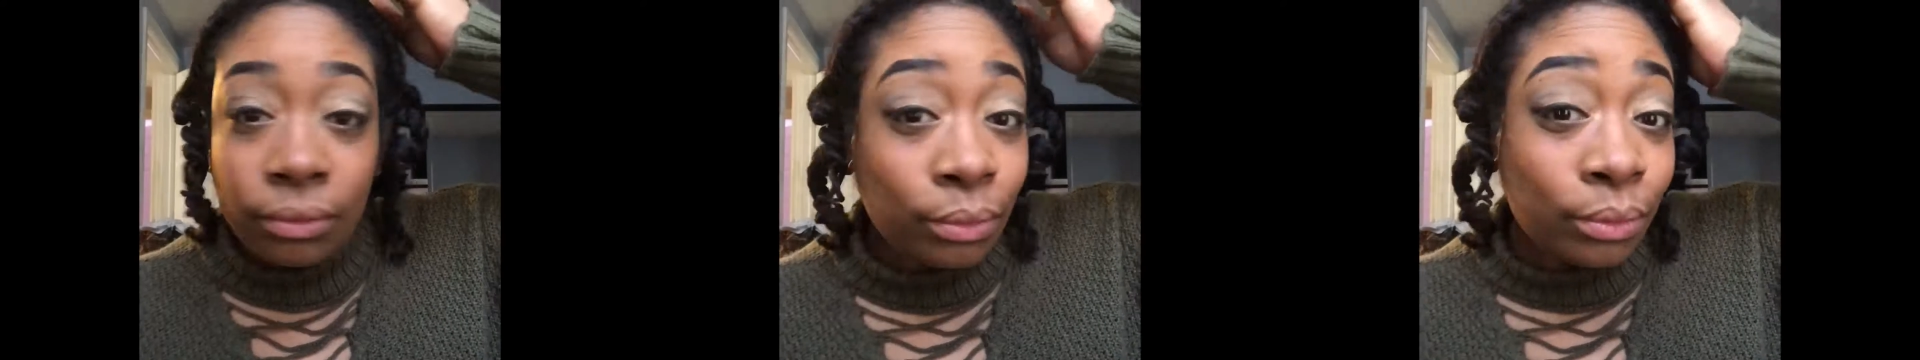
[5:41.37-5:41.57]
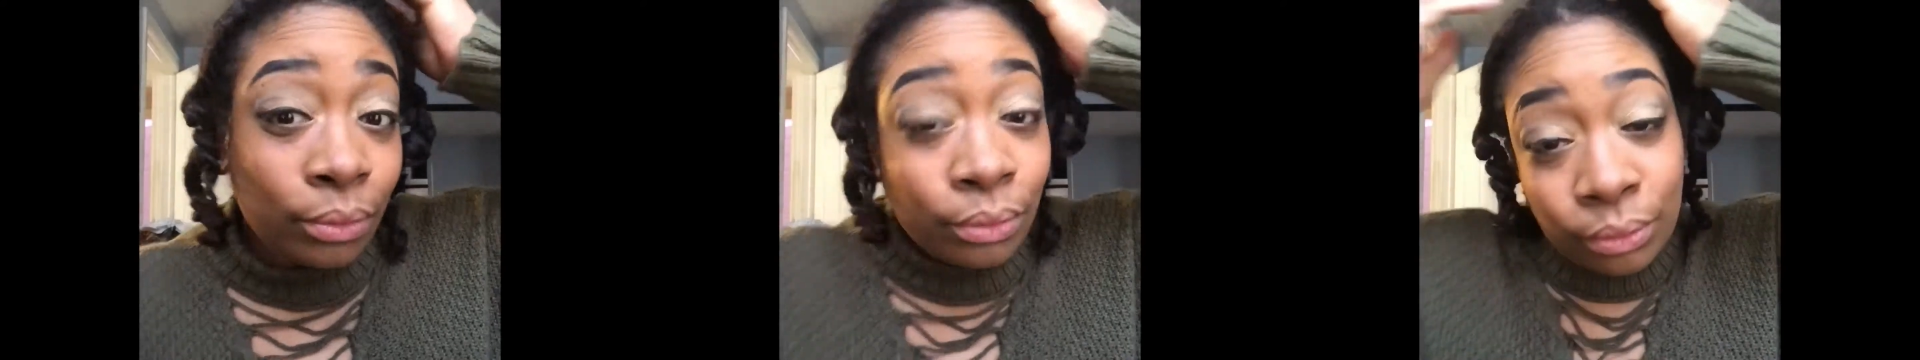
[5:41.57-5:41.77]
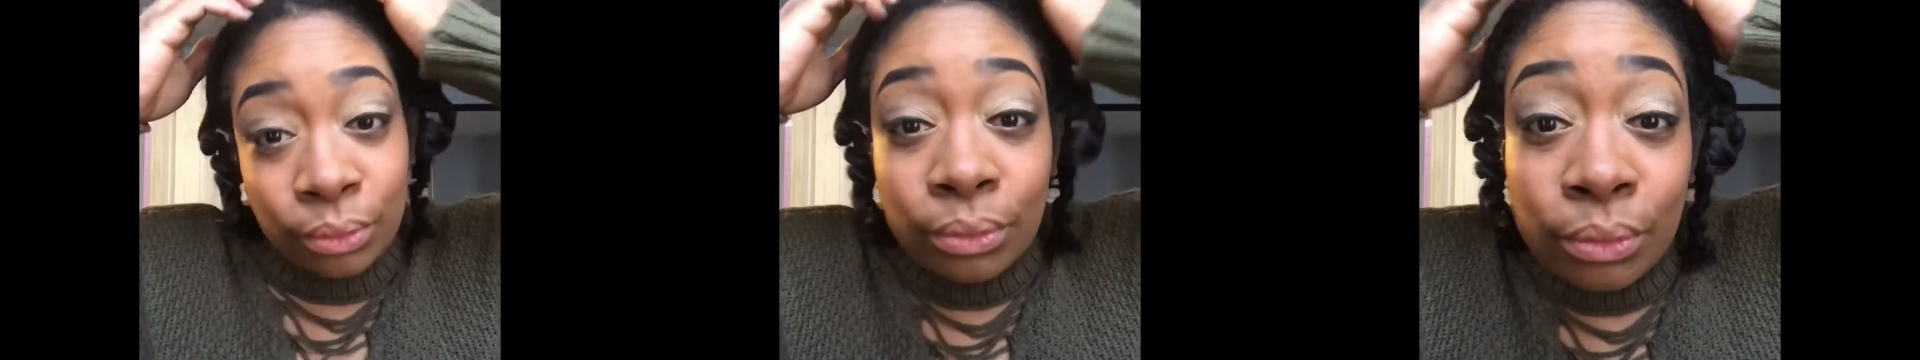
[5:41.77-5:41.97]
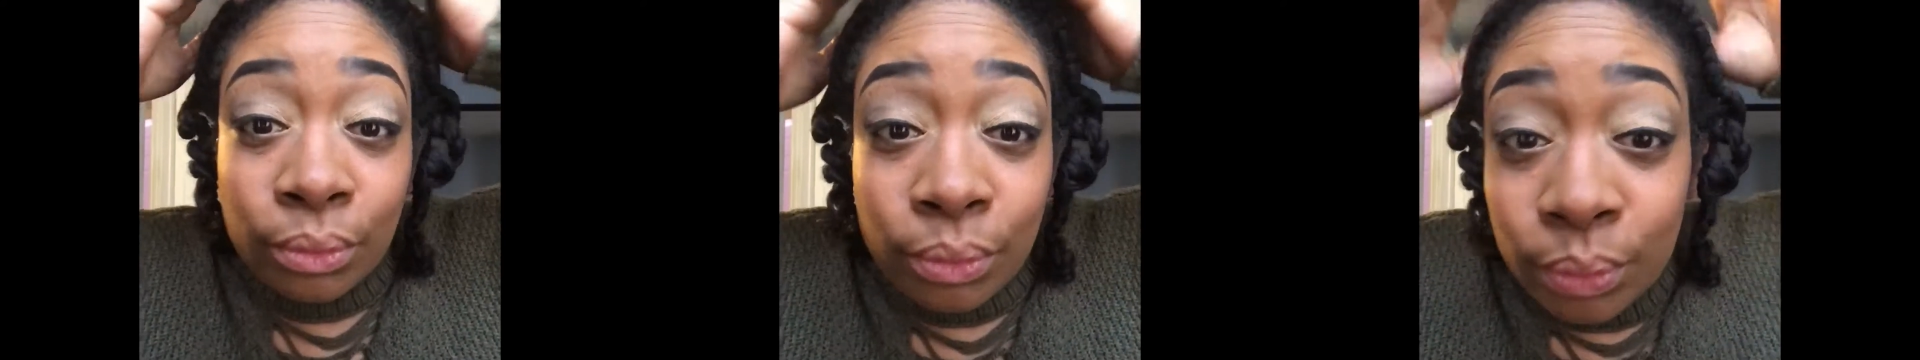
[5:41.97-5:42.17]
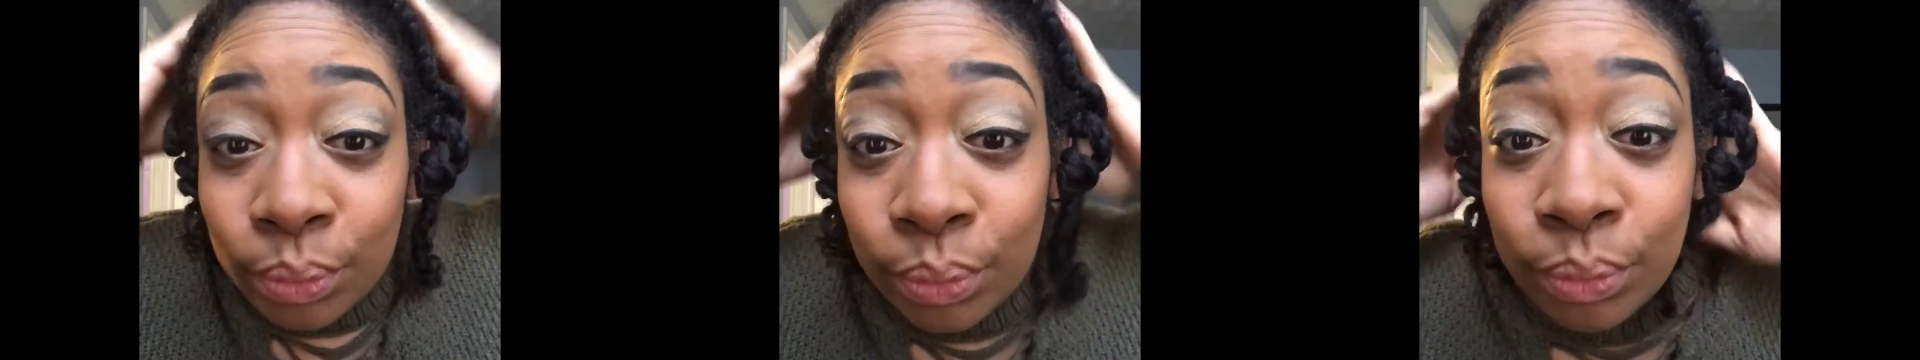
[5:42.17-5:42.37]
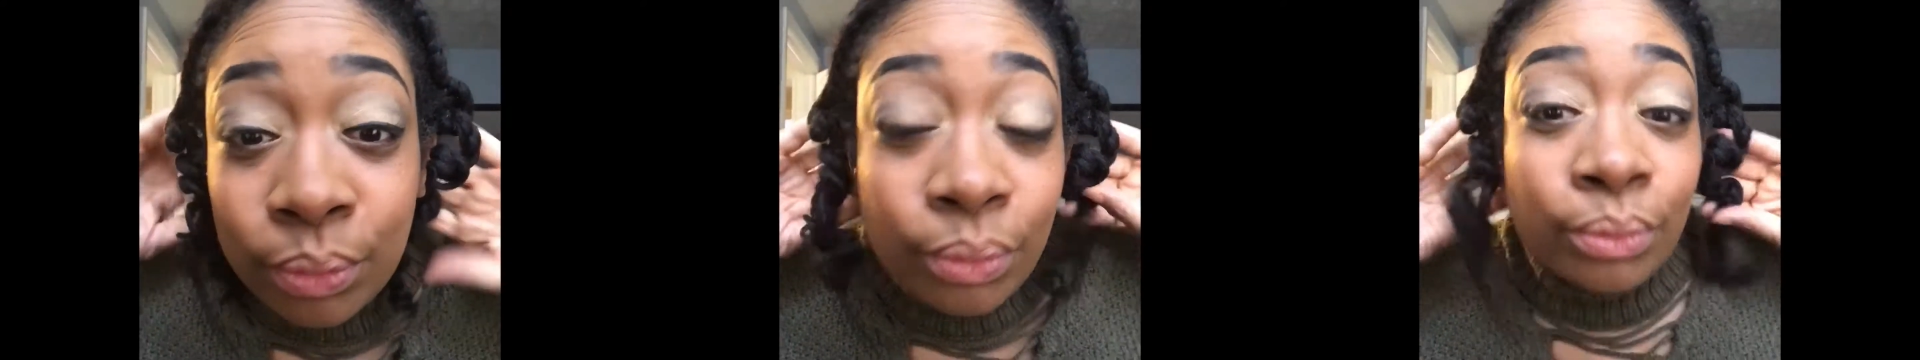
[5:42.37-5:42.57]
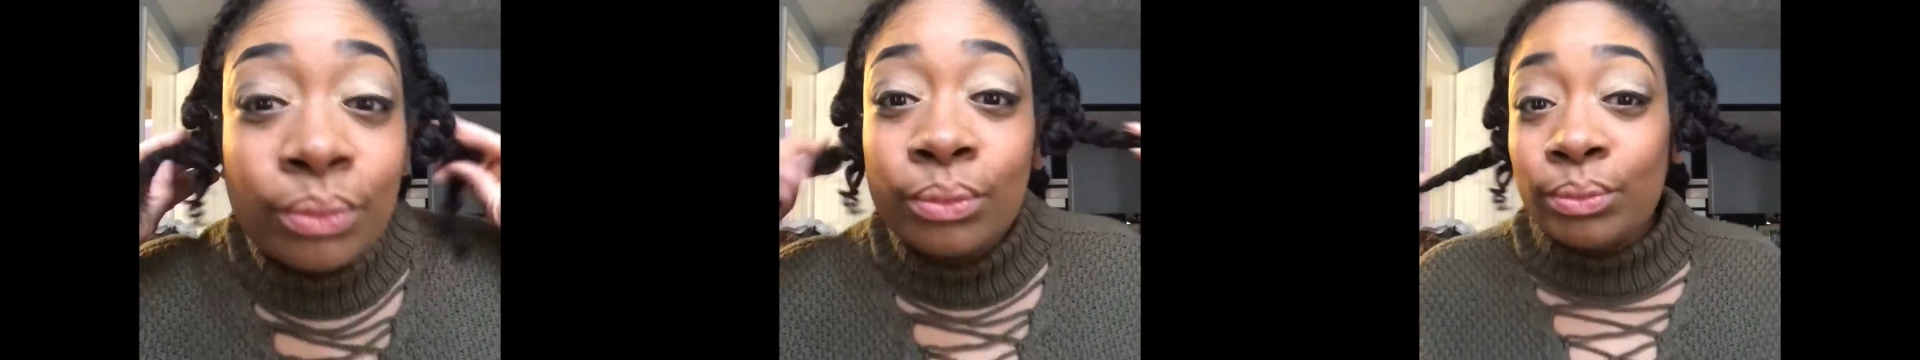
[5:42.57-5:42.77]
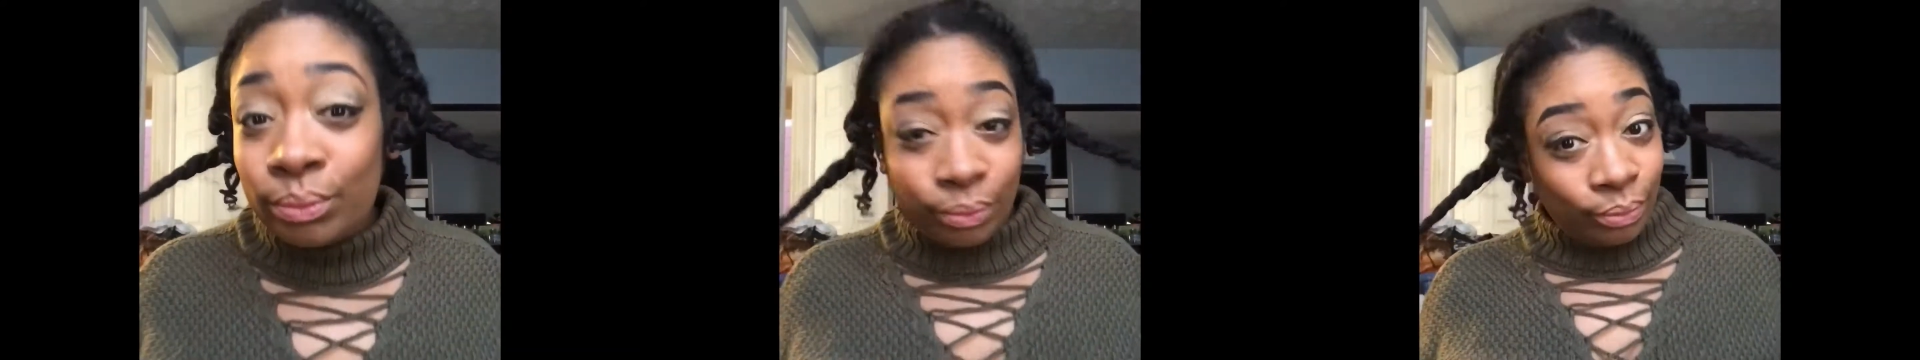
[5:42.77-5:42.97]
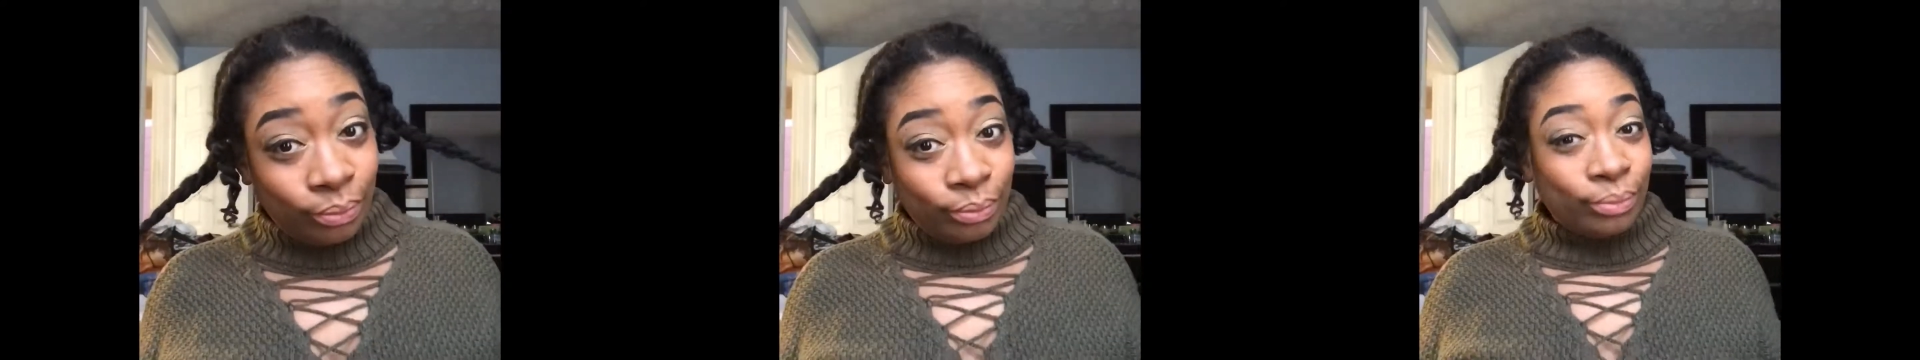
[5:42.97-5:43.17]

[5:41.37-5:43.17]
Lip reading: I'm just going to